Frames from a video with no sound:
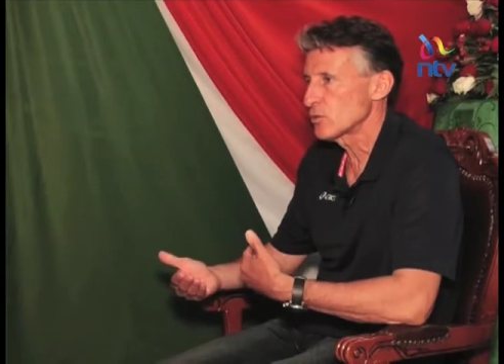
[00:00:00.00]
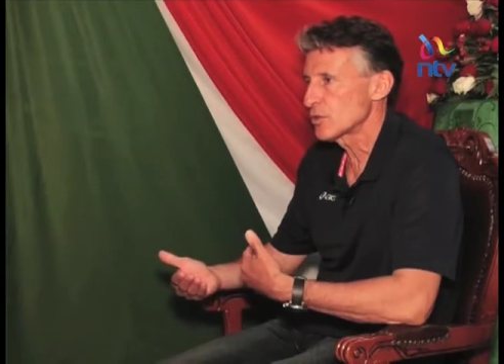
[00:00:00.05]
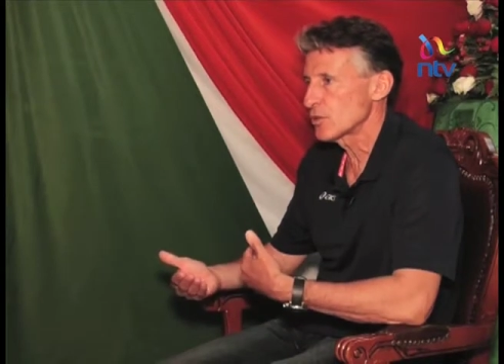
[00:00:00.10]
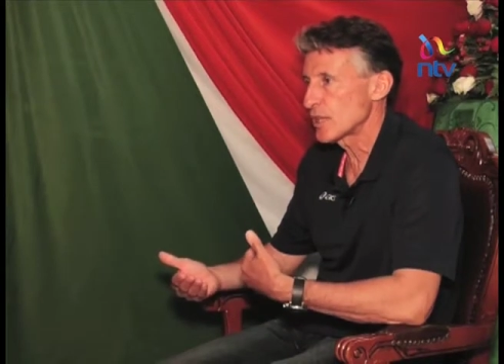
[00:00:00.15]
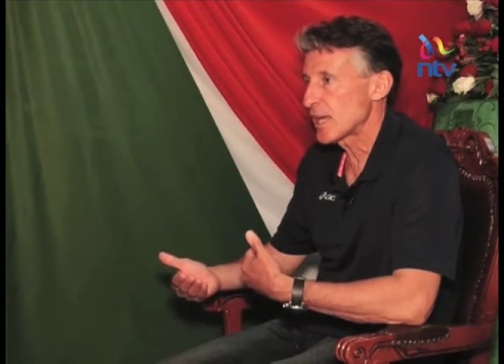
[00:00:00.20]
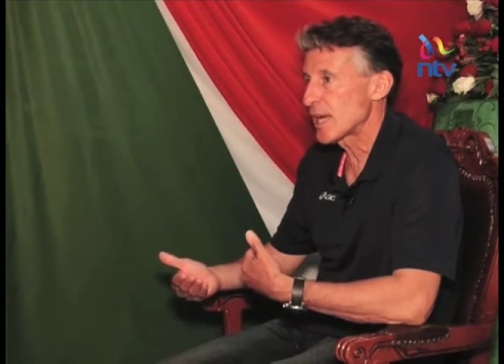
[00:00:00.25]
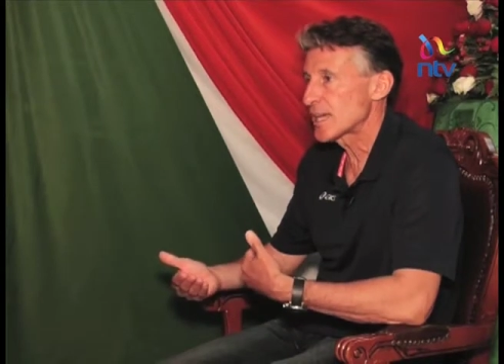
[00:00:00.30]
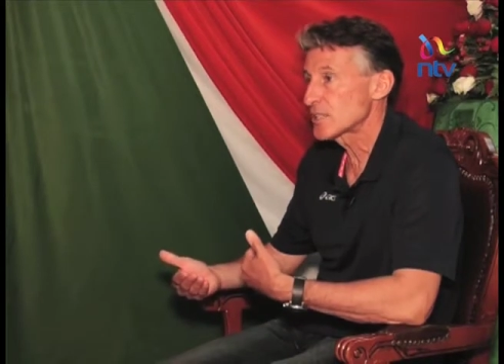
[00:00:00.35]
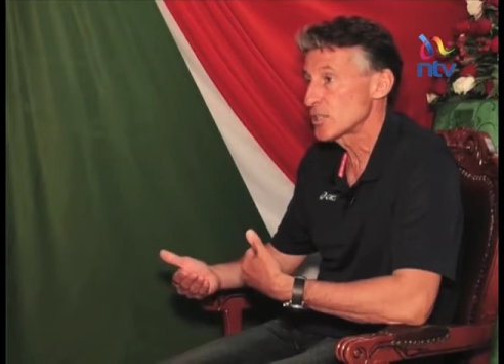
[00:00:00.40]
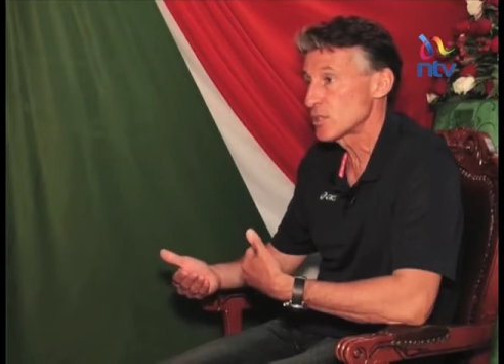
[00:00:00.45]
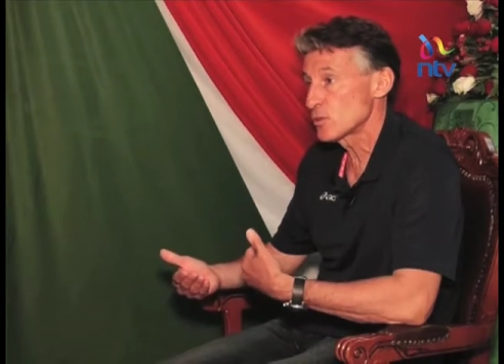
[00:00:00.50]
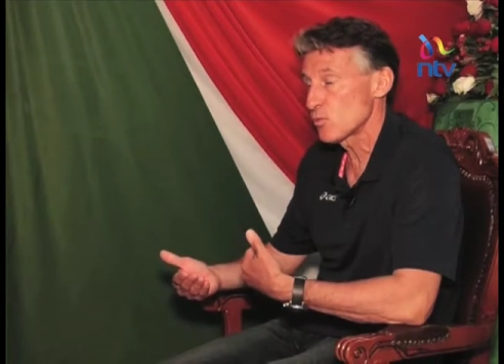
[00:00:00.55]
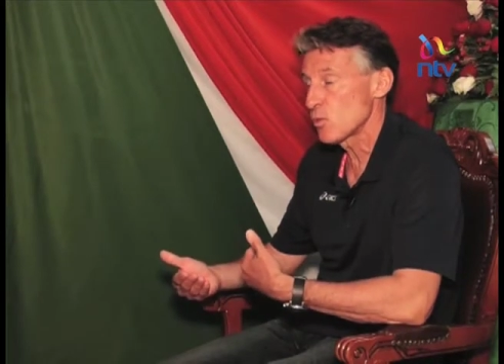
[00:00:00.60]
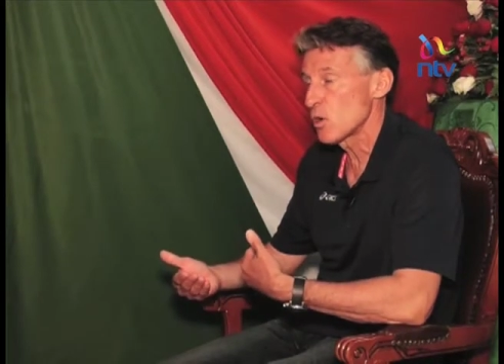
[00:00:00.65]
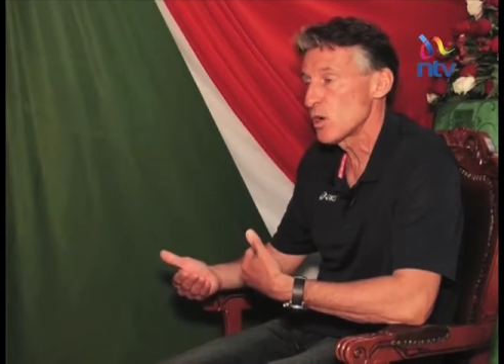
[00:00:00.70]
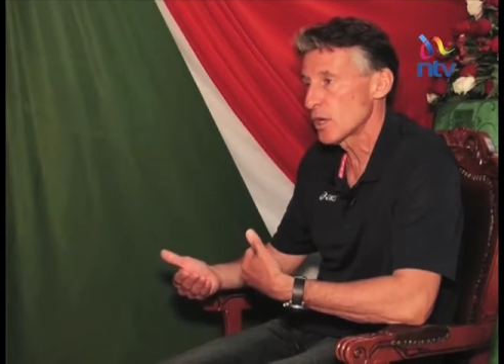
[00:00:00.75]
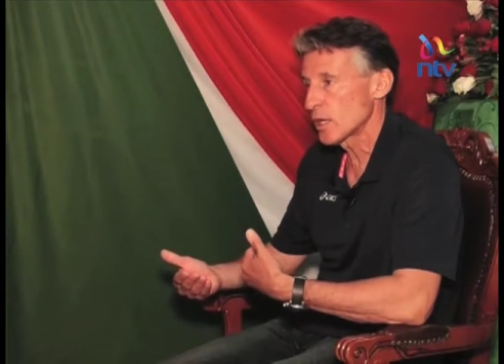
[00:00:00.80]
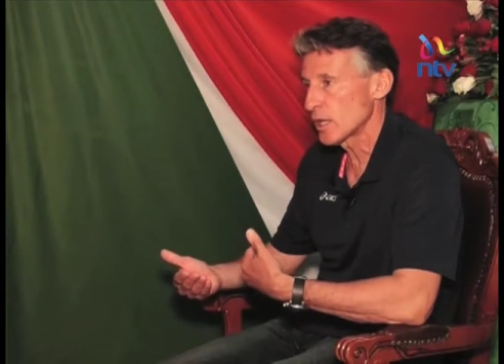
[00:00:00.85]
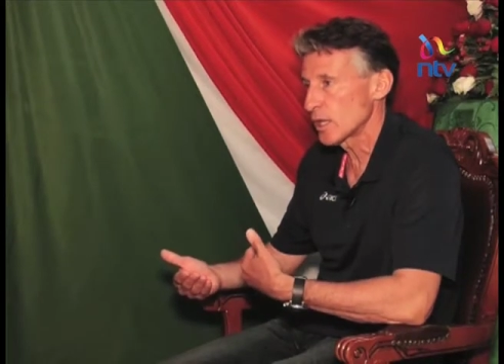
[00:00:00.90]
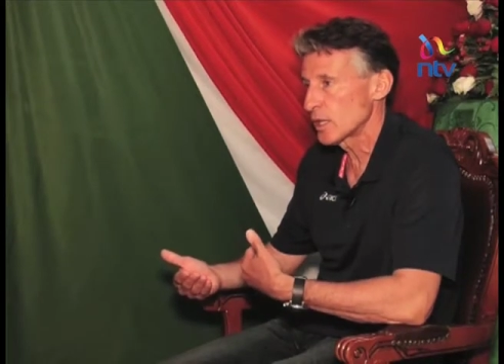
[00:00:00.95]
that that is
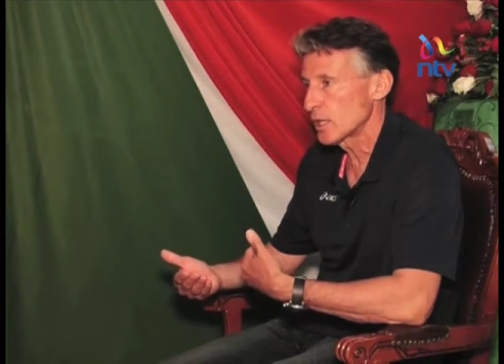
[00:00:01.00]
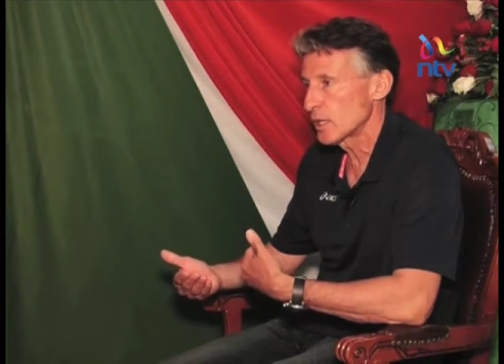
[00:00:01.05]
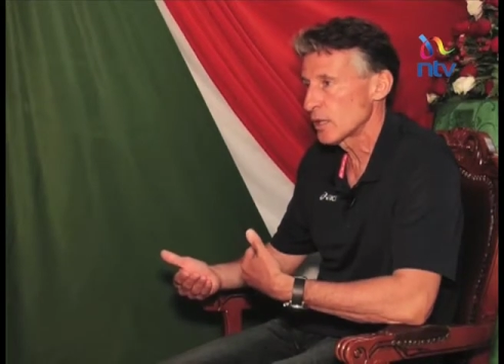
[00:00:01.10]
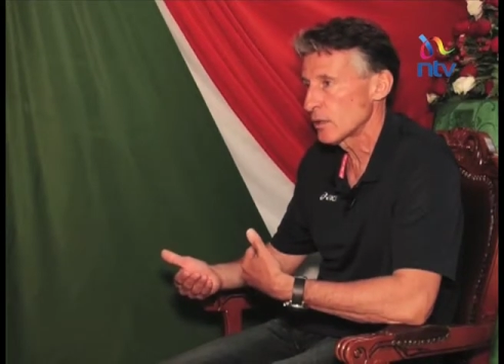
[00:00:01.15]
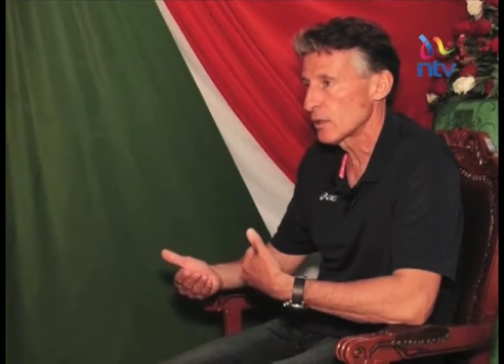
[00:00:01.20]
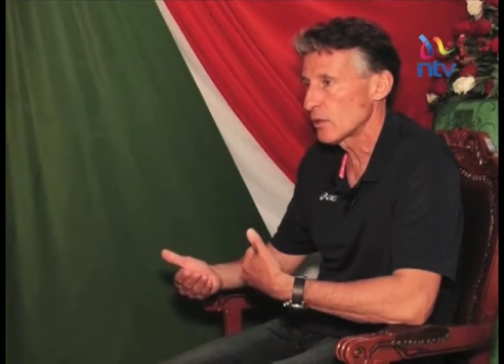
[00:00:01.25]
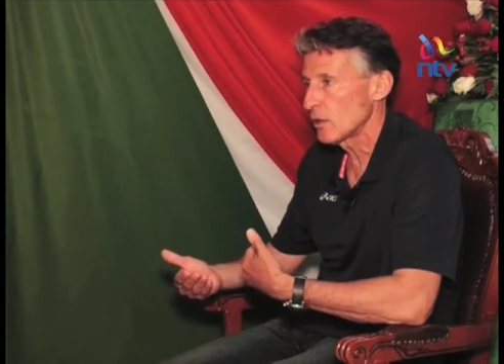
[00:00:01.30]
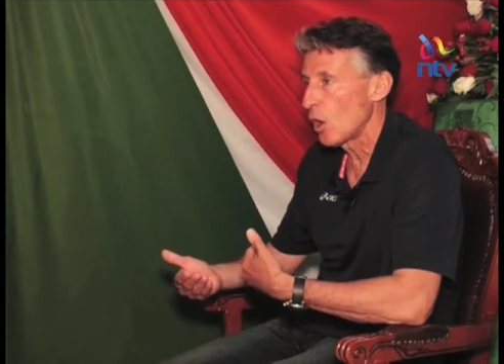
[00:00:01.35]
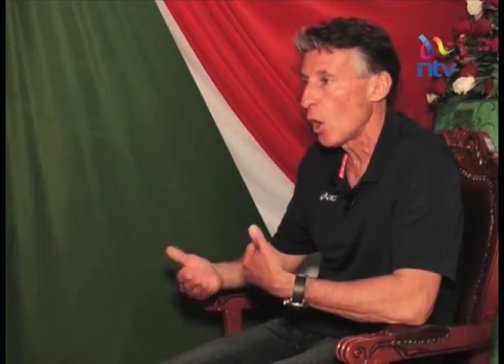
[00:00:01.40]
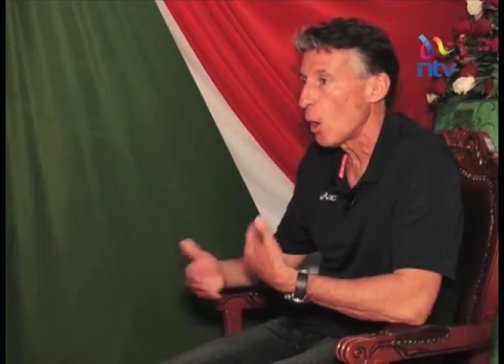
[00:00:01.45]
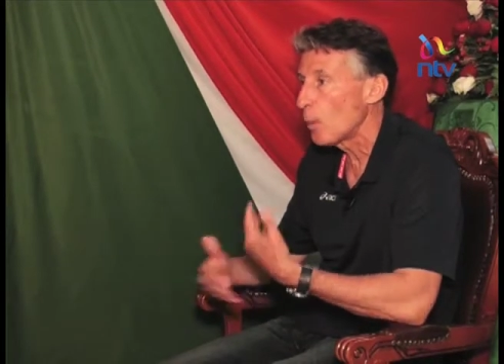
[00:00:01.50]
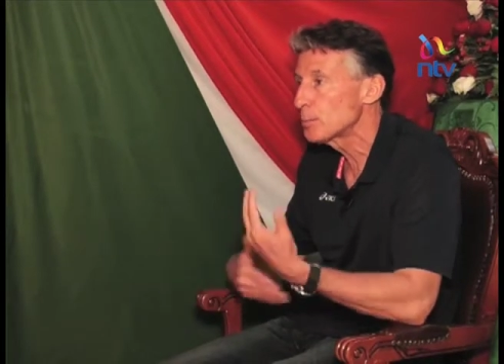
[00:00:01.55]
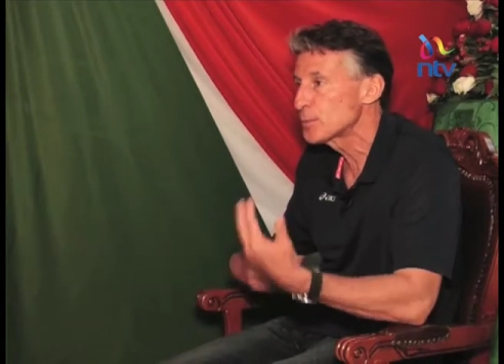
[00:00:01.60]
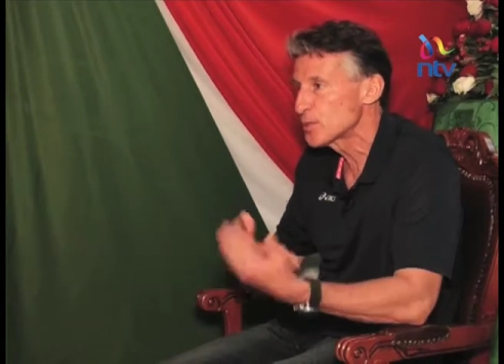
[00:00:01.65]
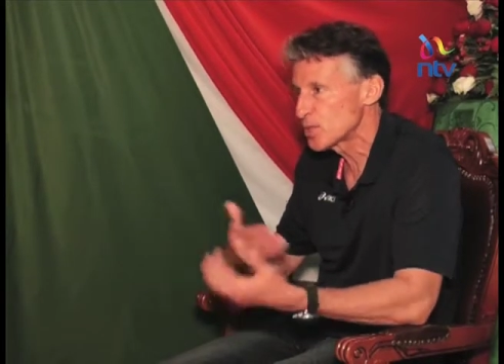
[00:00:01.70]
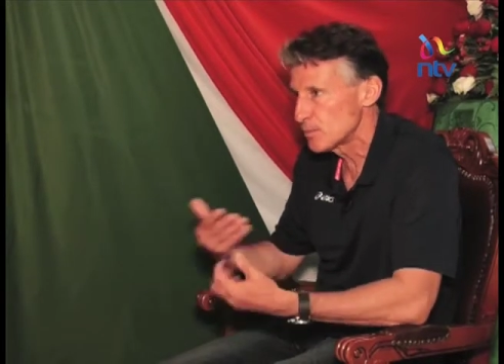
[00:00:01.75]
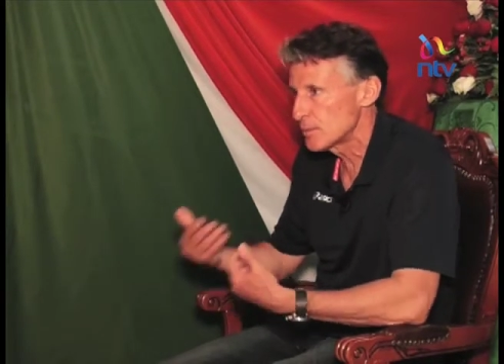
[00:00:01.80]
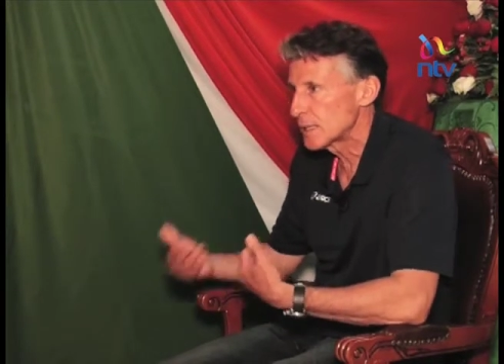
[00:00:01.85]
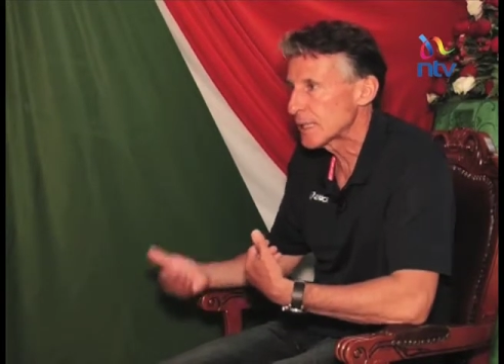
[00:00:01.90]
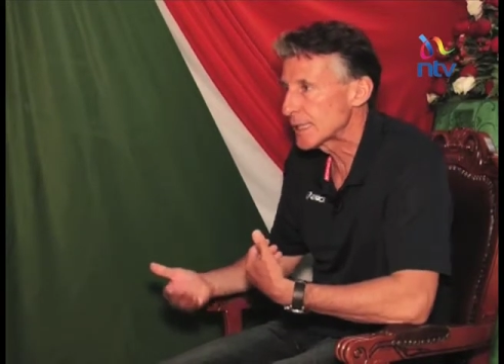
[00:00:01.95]
working
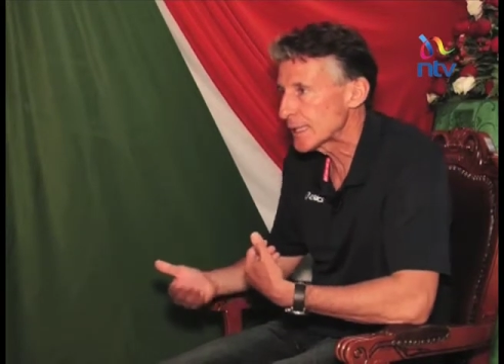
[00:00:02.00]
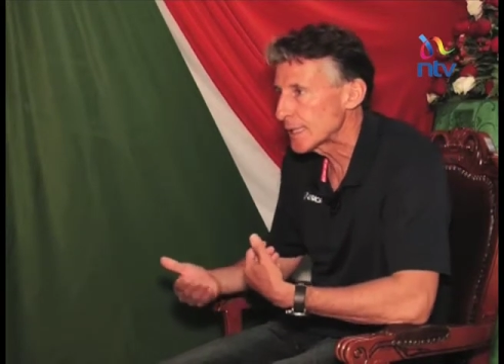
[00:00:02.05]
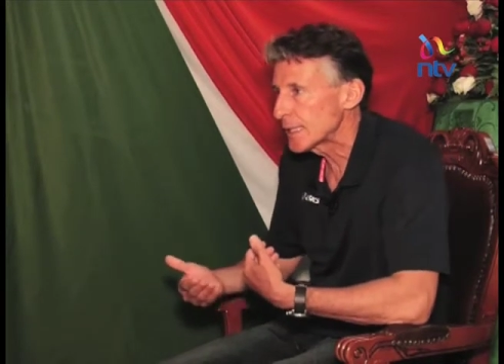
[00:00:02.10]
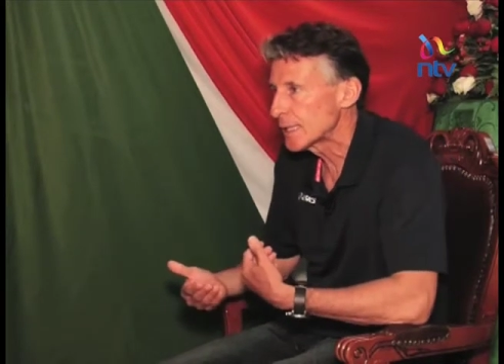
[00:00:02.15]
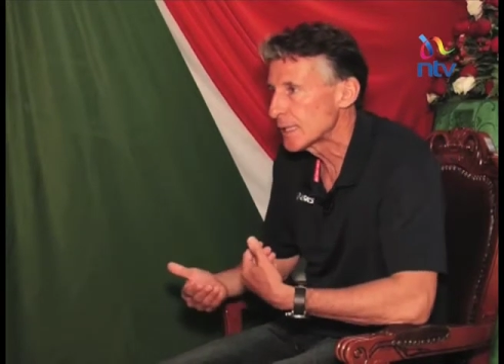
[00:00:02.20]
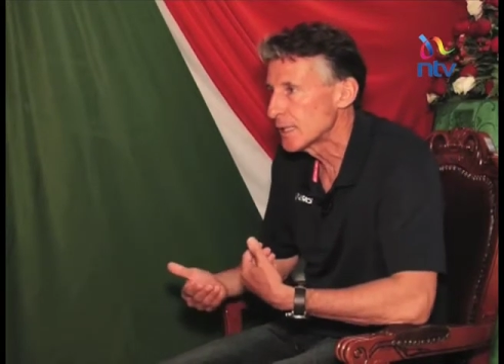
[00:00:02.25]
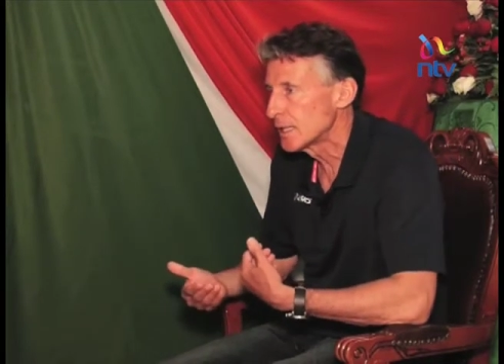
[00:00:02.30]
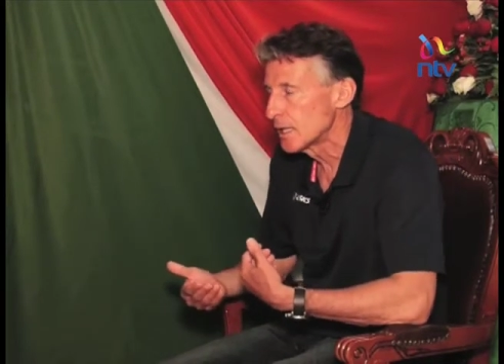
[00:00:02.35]
optimally.